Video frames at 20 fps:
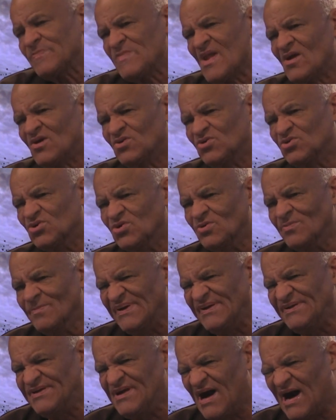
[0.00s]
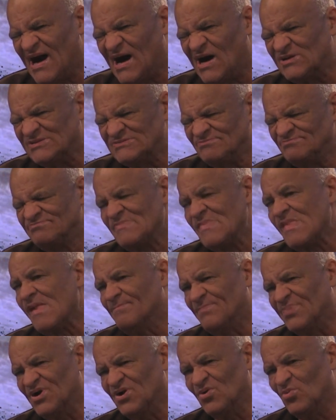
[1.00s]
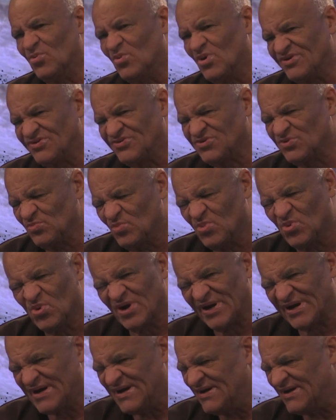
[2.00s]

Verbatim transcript: cool me down, but it wasn't working.